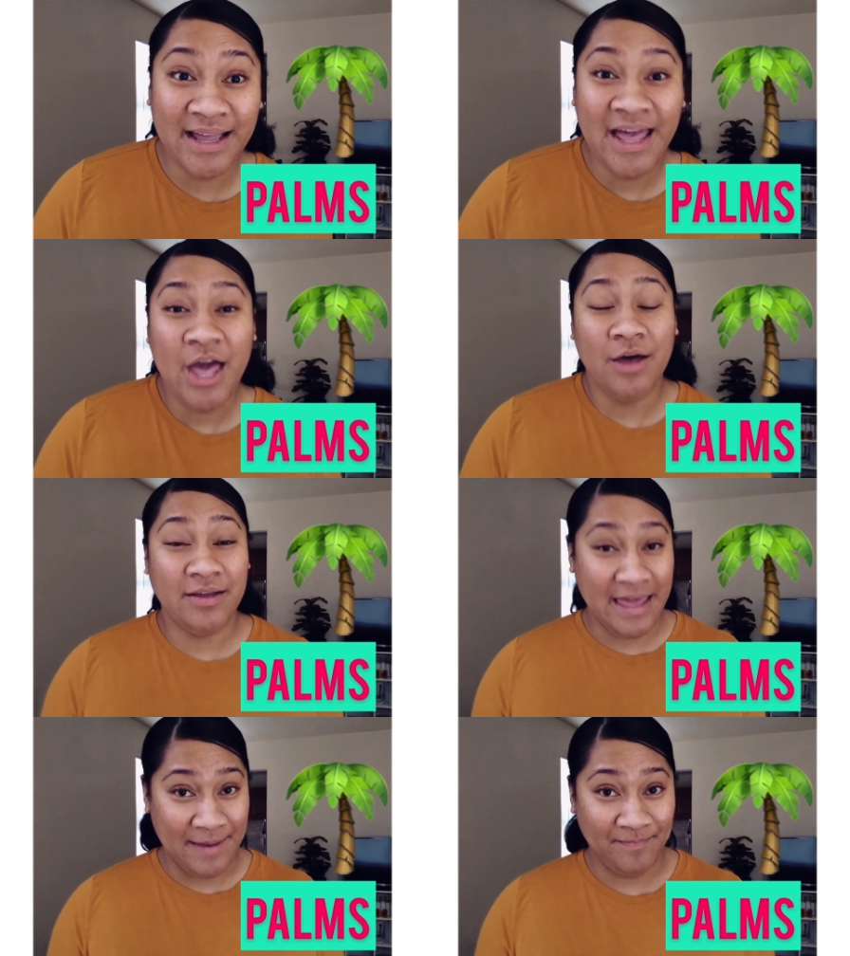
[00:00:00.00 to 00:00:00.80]
Okay,
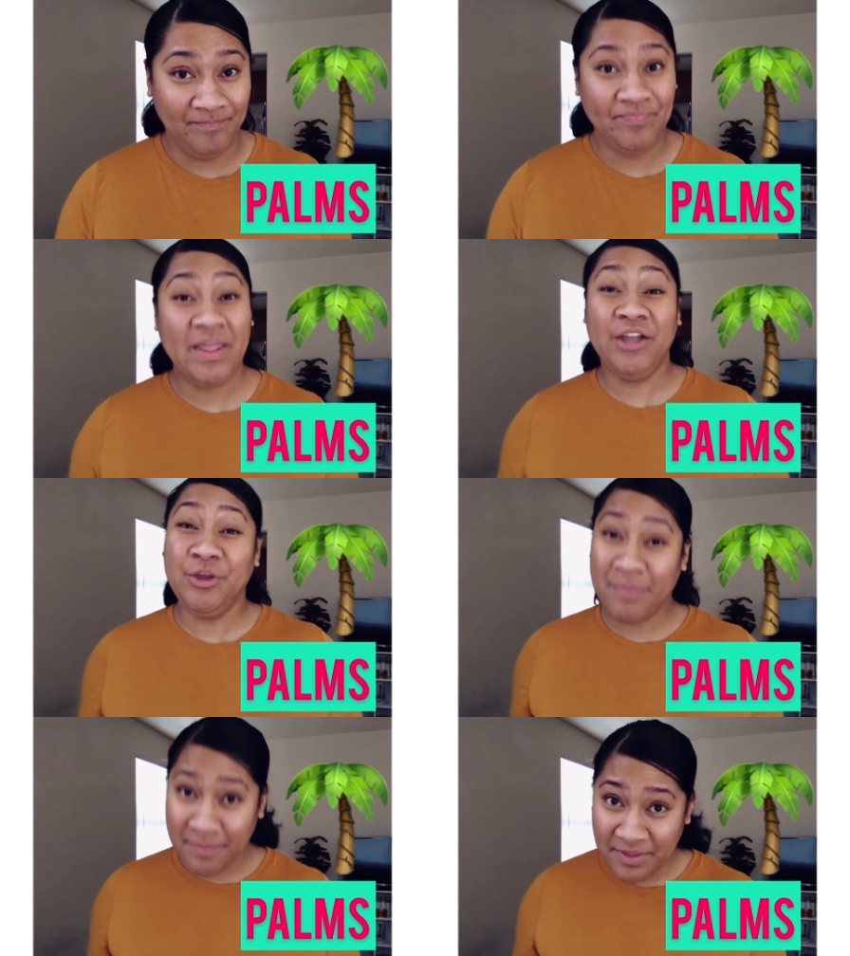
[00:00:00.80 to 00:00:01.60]
now you might
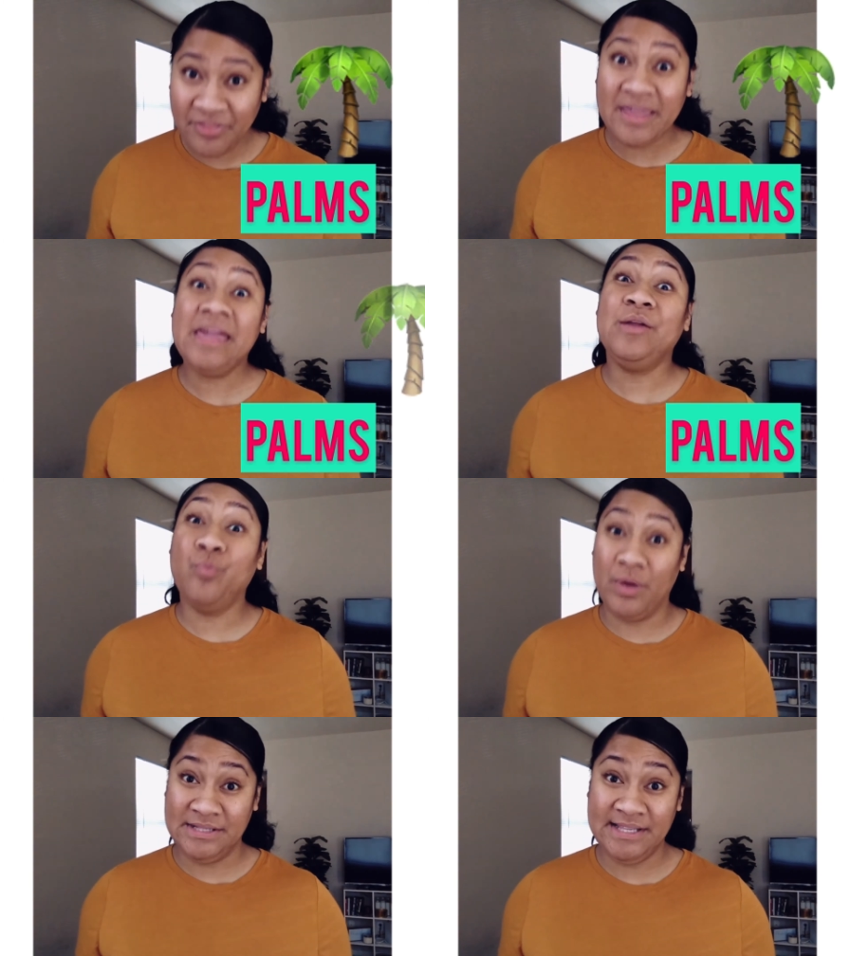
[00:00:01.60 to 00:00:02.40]
be thinking
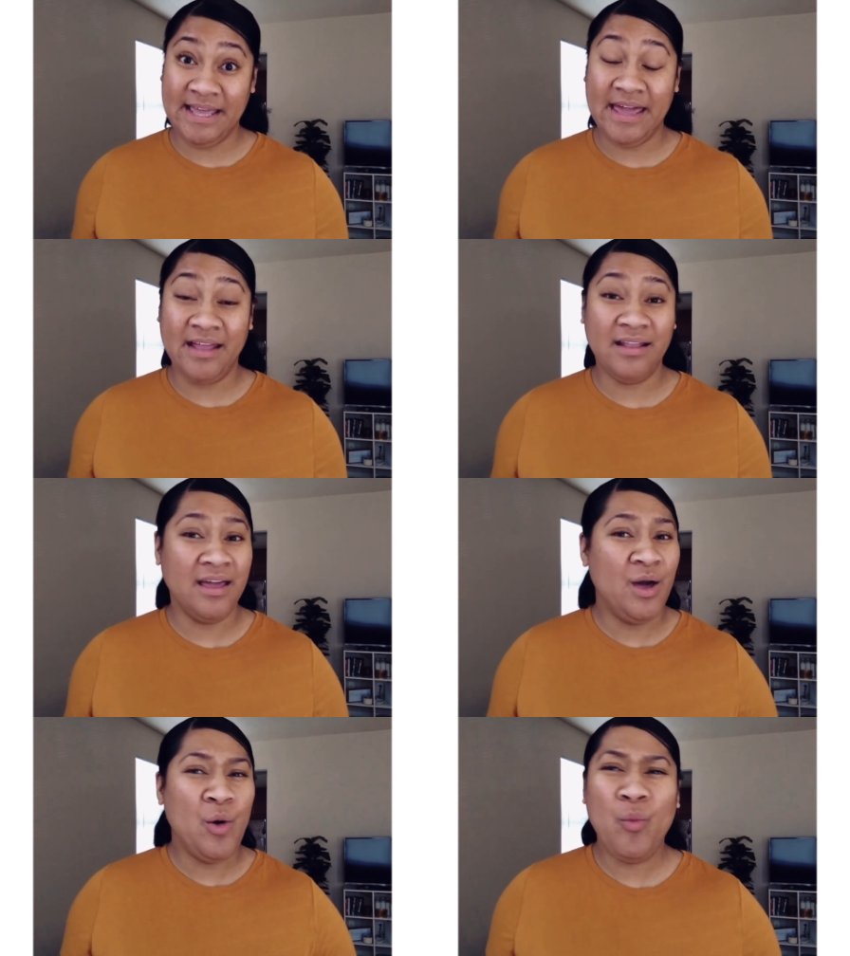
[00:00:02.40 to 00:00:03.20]
once again,
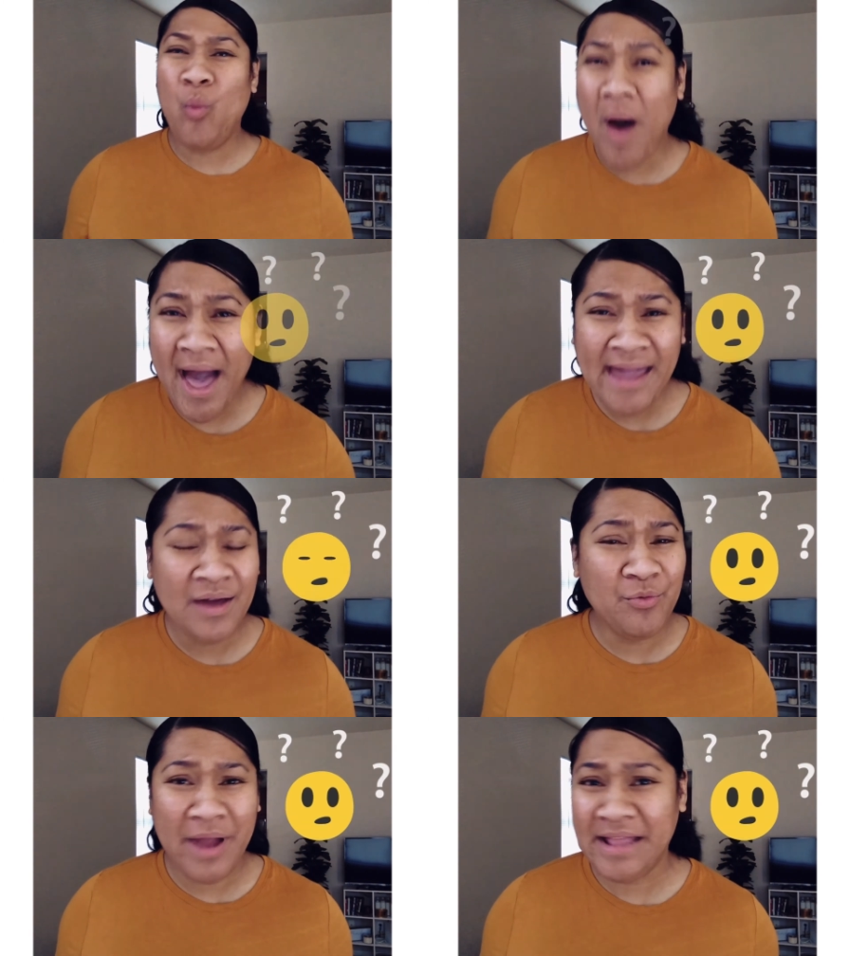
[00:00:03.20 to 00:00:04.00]
why a
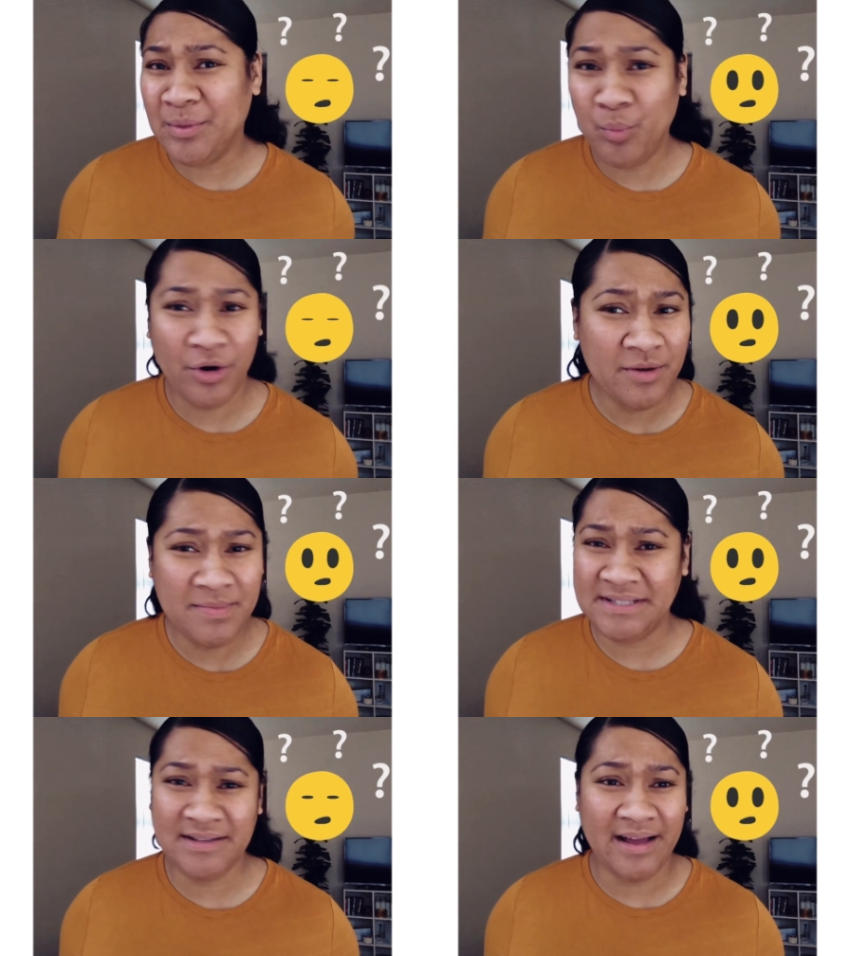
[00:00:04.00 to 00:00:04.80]
random word,
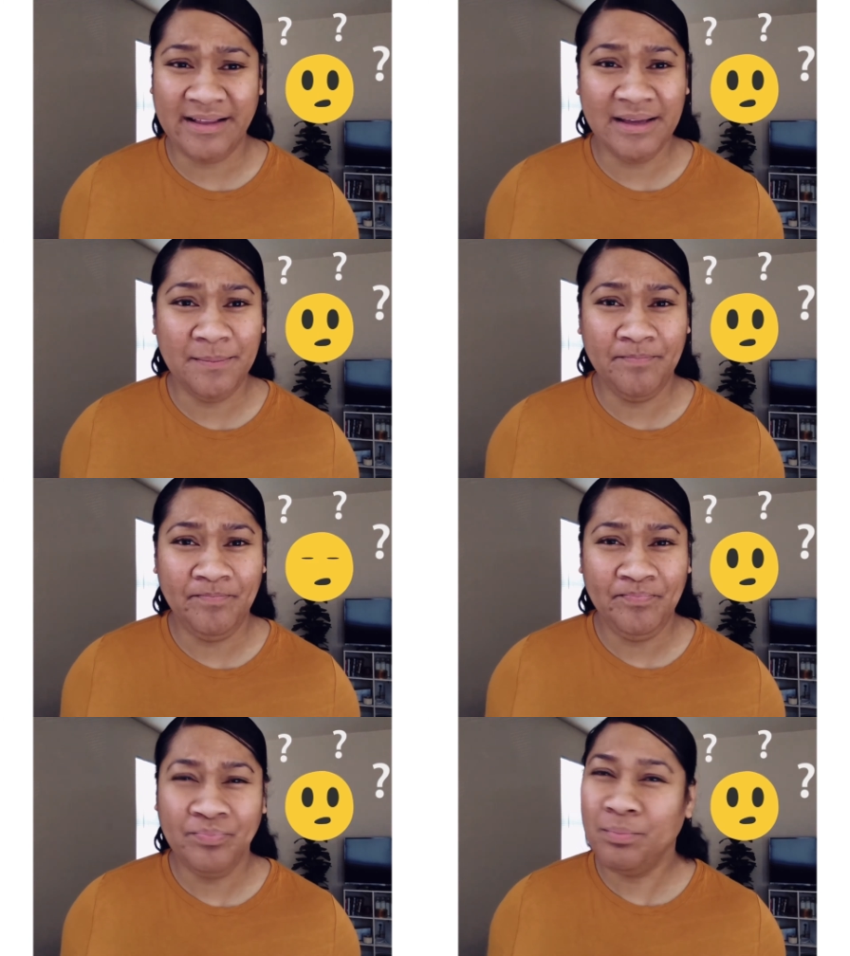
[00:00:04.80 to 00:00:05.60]
Masana?
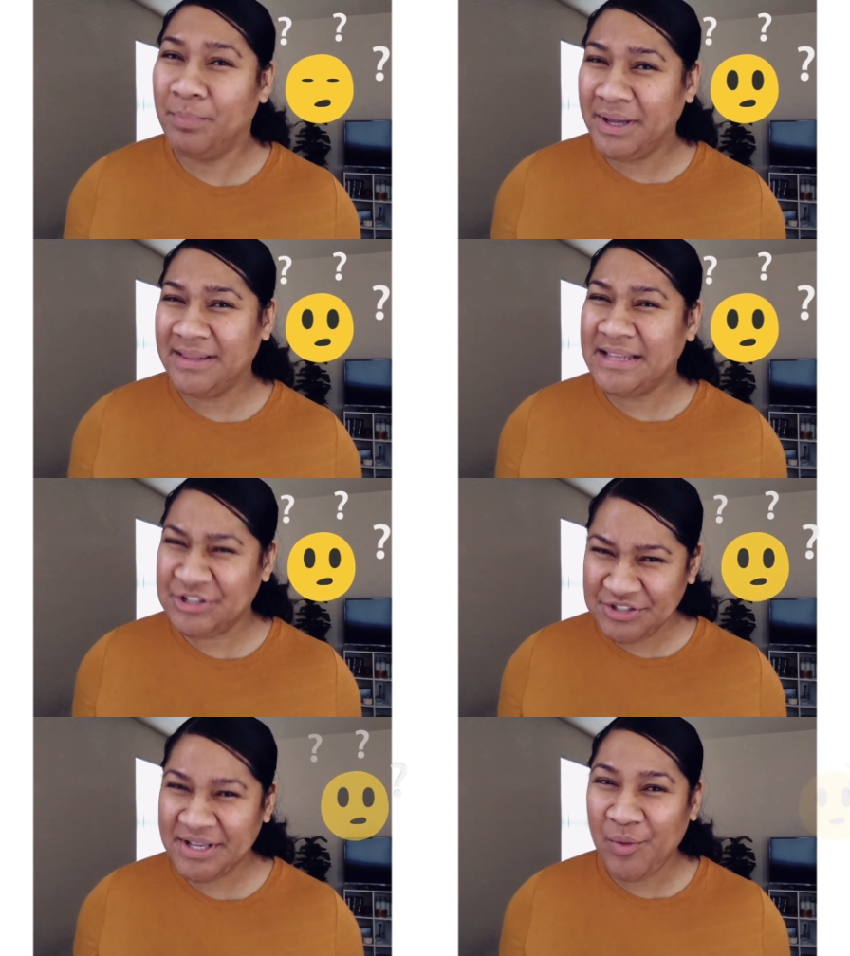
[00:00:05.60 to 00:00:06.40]
But did you
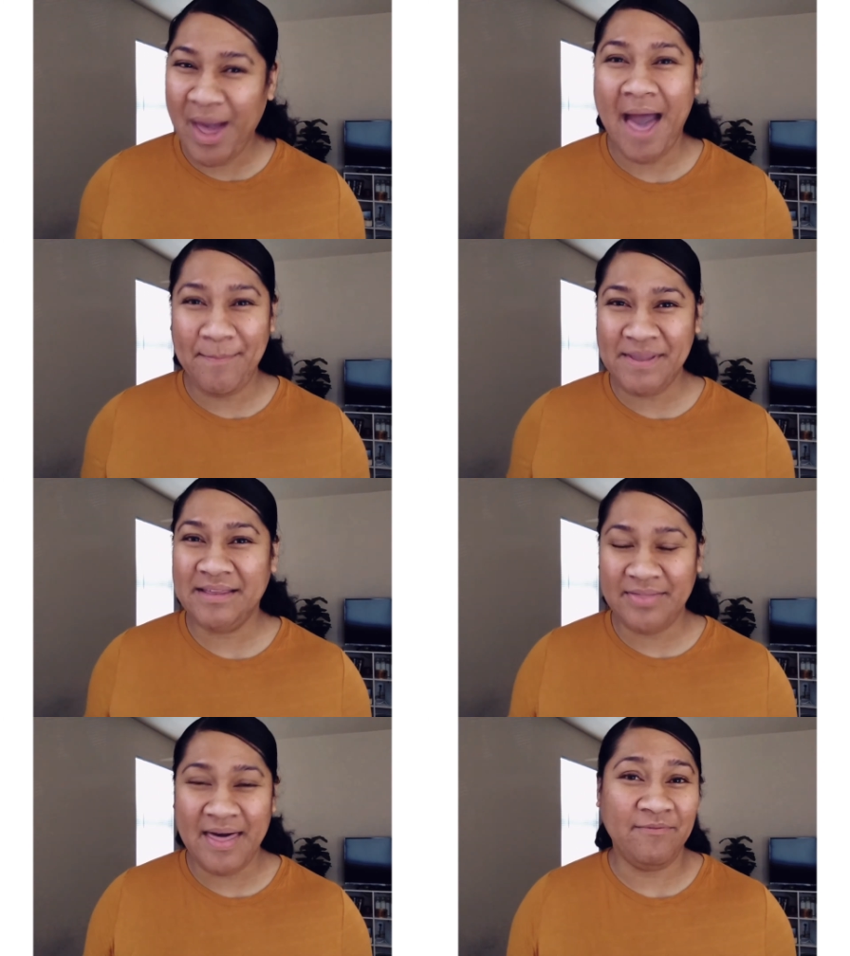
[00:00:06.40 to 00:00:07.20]
see what happened in
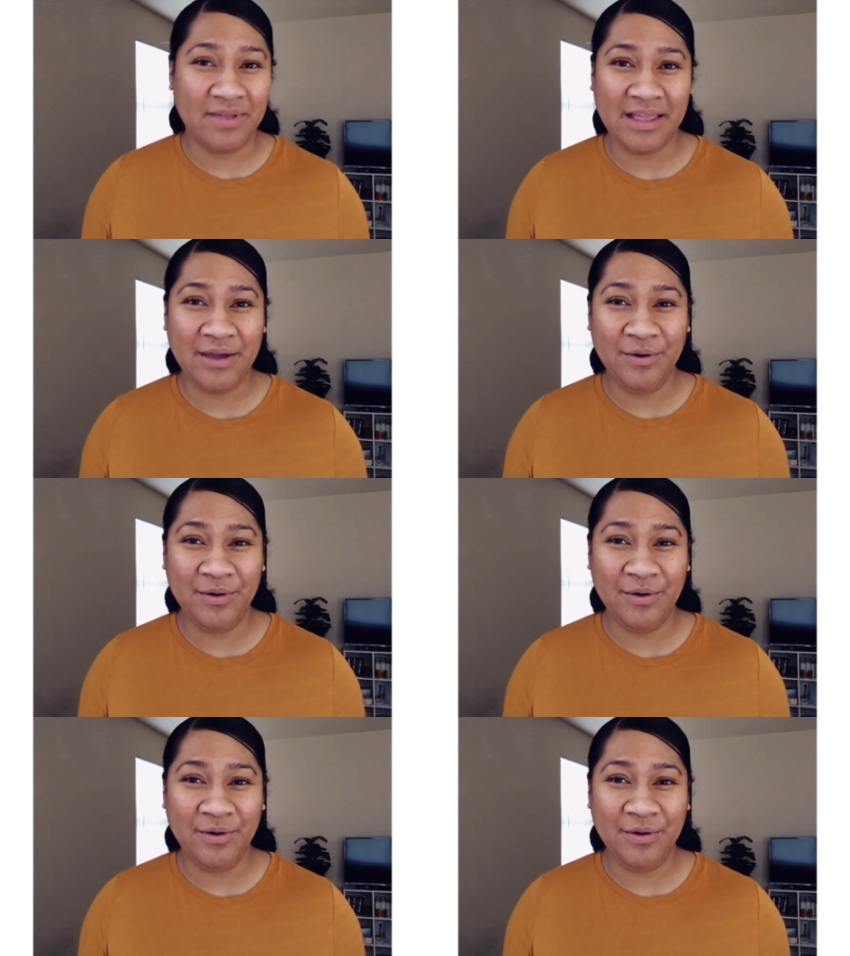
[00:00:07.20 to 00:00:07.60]
that video?